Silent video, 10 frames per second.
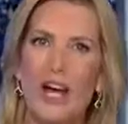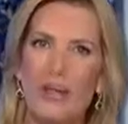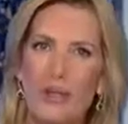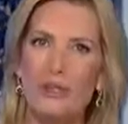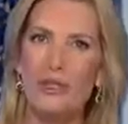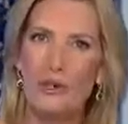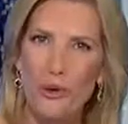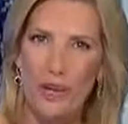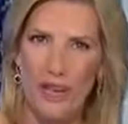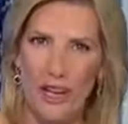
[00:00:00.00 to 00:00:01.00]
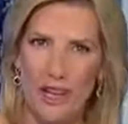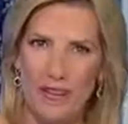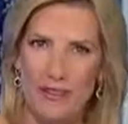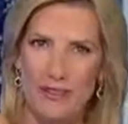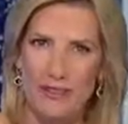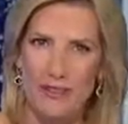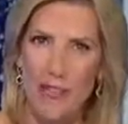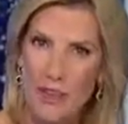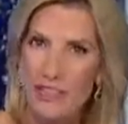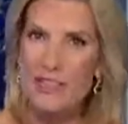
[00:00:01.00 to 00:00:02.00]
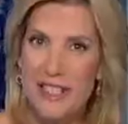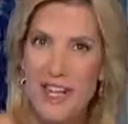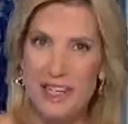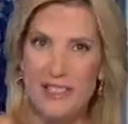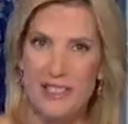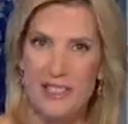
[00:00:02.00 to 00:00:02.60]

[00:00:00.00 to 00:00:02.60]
a new storyline, and this is it.